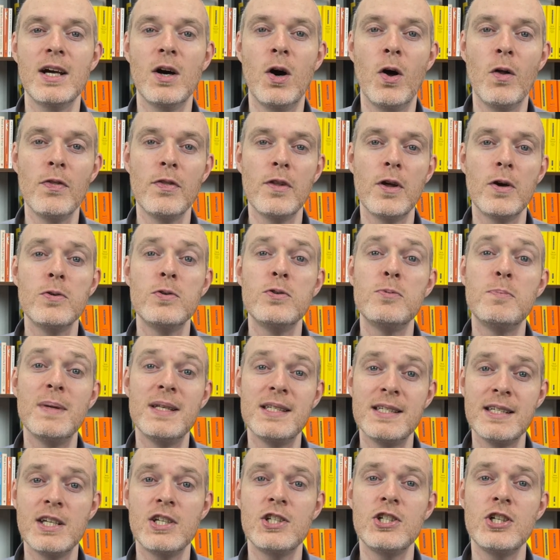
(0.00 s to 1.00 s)
on those
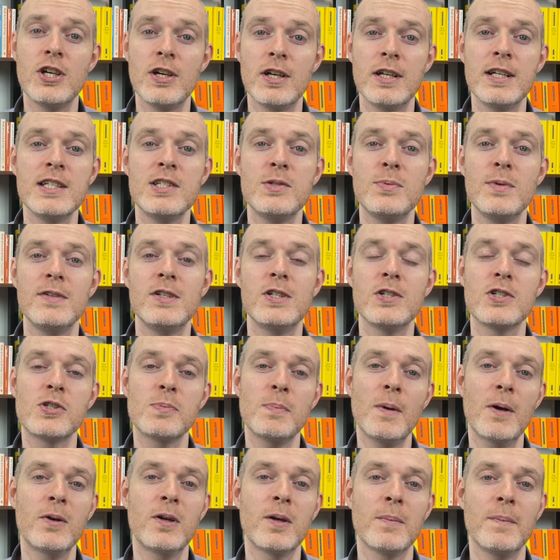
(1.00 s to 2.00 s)
business journeys we just
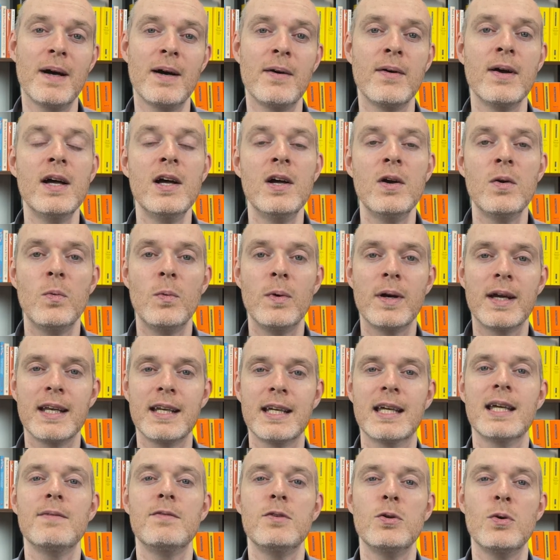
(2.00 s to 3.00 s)
spoke about, we're going to
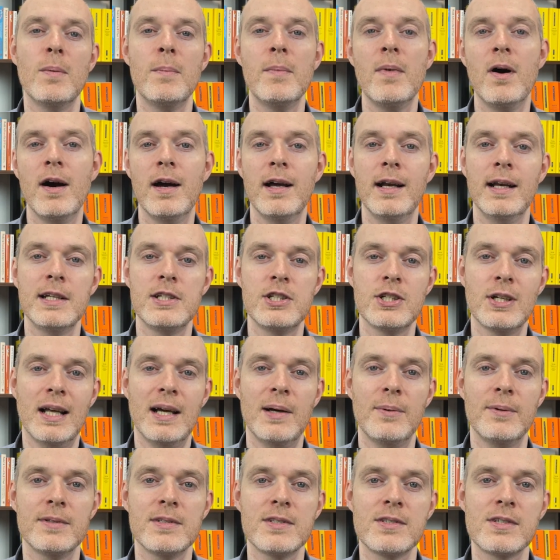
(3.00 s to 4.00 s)
give you a mileage
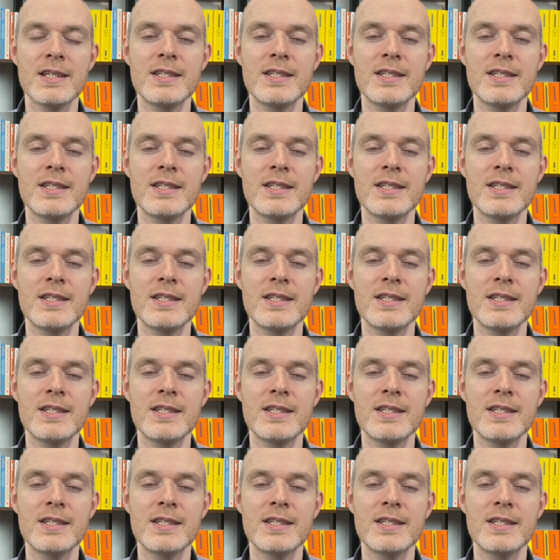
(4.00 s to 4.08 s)
allowance.